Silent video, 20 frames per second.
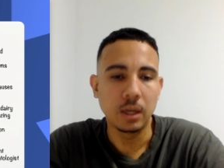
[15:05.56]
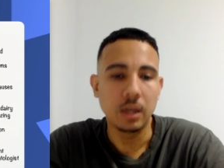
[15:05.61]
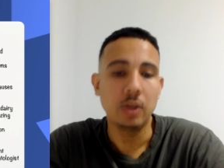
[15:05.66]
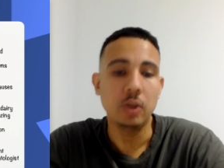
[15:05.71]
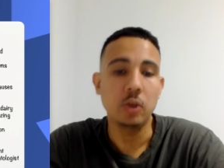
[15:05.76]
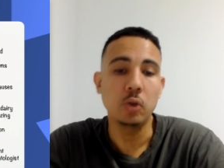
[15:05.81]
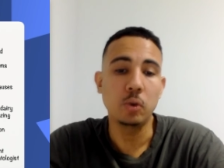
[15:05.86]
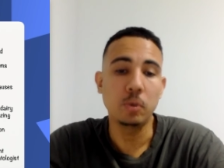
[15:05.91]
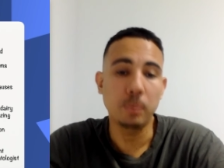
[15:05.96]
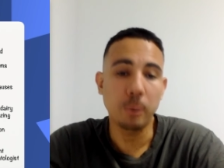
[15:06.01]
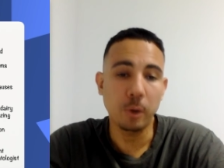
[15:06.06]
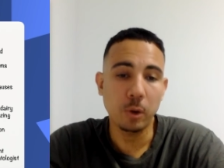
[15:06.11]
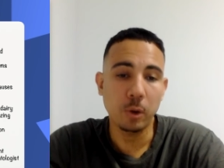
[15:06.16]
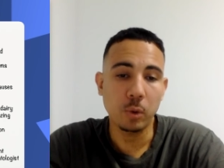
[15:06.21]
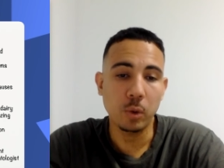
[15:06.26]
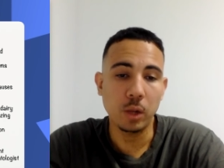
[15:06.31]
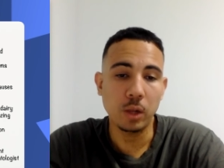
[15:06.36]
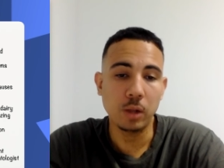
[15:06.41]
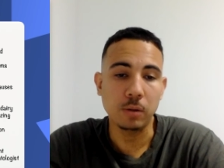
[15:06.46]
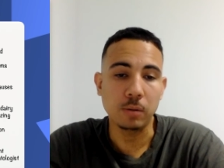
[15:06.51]
You're very
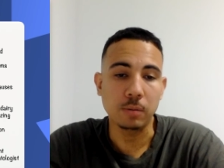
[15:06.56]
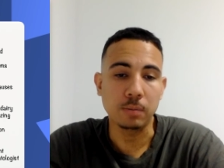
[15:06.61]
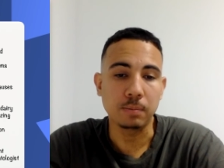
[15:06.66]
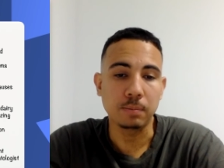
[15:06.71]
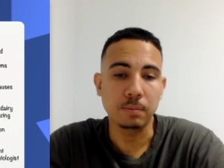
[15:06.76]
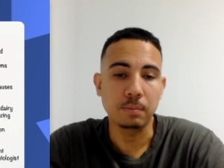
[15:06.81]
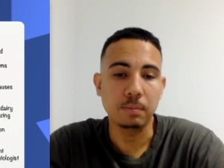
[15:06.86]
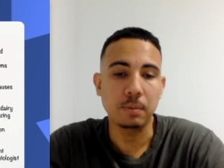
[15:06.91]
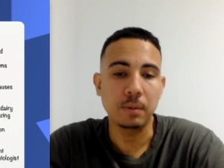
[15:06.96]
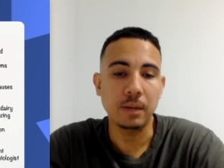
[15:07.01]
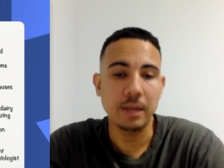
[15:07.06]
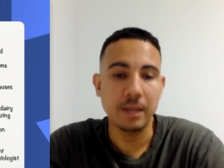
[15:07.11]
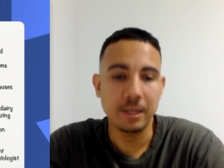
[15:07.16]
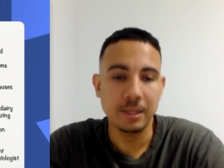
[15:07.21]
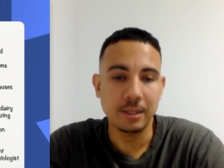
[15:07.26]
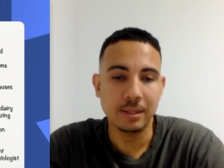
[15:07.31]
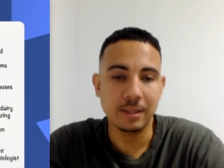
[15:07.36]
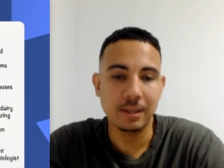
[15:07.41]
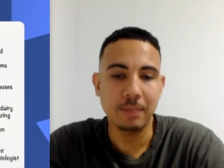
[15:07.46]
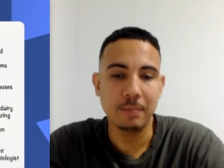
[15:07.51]
welcome.
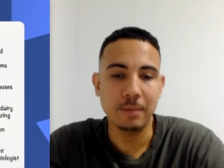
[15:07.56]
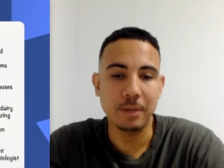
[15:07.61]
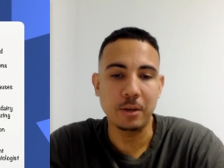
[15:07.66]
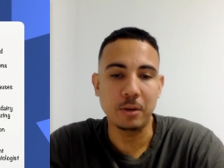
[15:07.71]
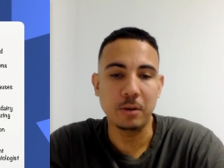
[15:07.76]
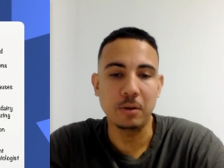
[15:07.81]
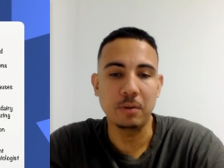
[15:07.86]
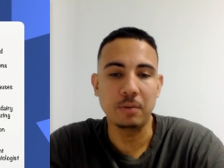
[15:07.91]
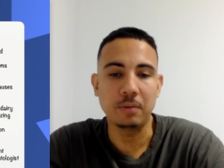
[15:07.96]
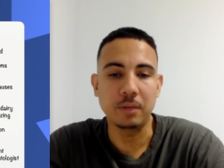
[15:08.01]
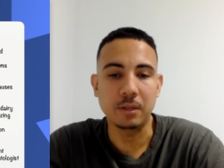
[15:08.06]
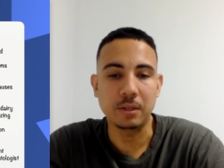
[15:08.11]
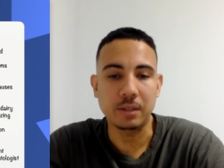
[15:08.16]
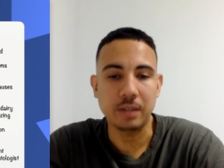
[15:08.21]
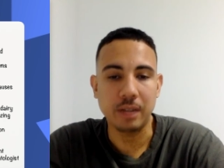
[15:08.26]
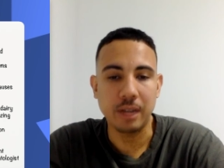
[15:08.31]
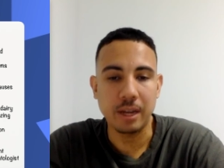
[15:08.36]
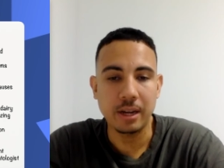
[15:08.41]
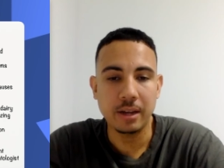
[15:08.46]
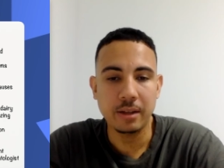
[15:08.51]
Please let me know if there's
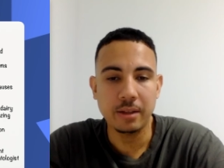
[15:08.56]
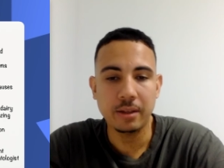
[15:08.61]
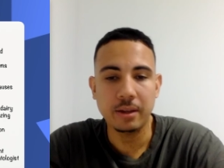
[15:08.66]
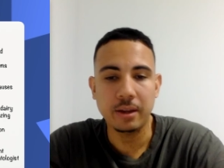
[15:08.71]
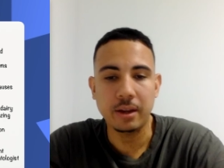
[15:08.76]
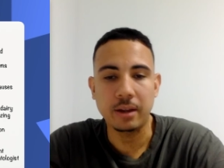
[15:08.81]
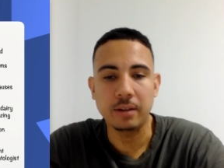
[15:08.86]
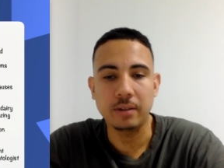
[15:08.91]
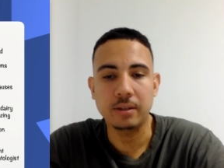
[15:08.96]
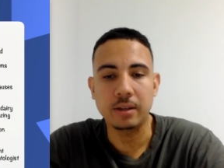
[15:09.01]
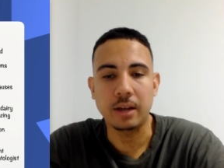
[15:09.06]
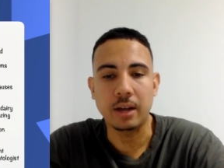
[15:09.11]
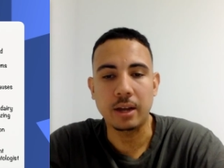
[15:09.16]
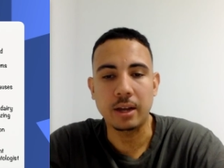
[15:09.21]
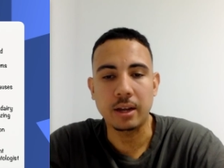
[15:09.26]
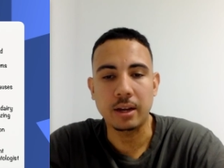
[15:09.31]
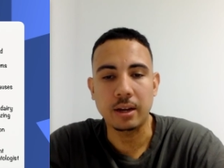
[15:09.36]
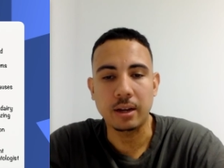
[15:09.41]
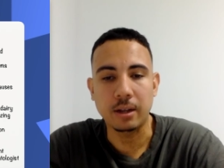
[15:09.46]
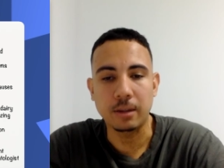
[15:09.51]
anything else I
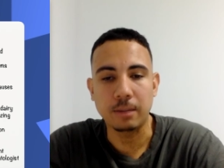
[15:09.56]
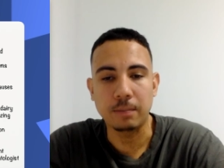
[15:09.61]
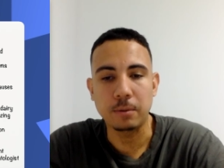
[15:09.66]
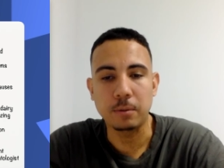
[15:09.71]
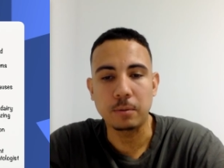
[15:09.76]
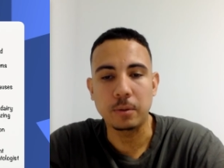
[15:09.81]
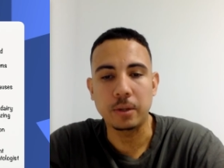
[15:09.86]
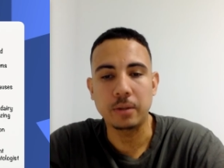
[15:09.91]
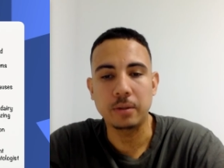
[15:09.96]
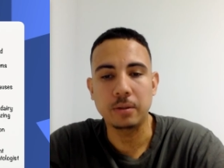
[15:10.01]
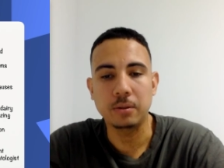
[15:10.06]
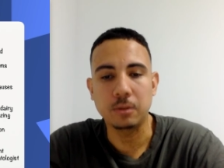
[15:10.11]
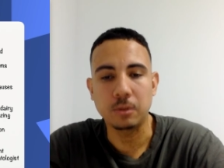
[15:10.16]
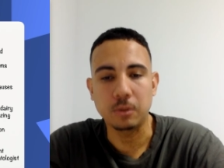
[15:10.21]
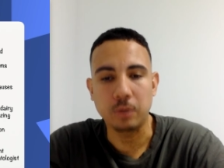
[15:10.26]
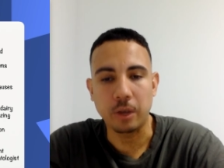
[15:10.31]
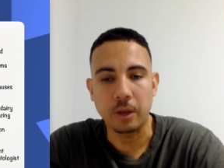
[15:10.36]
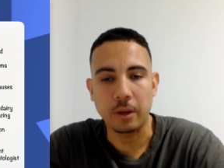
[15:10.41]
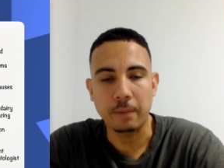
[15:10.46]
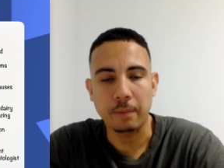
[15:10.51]
can help you with
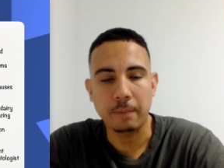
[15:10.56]
today.